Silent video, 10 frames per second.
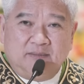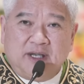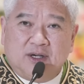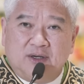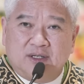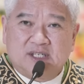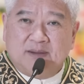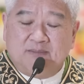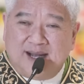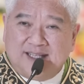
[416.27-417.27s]
Because
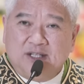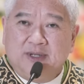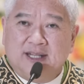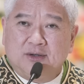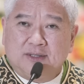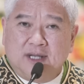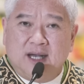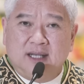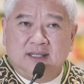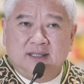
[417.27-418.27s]
somebody without
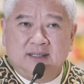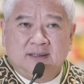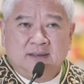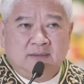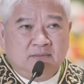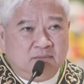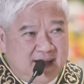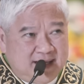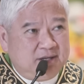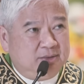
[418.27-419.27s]
God,
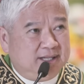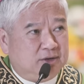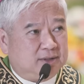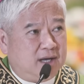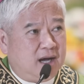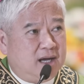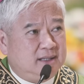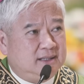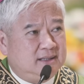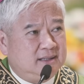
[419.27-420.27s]
money without
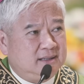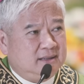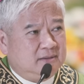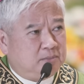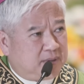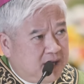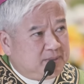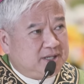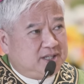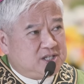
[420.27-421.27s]
God,
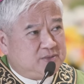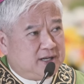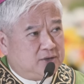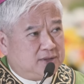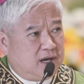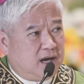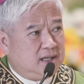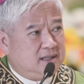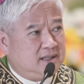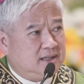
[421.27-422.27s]
properties without
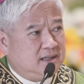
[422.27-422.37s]
God,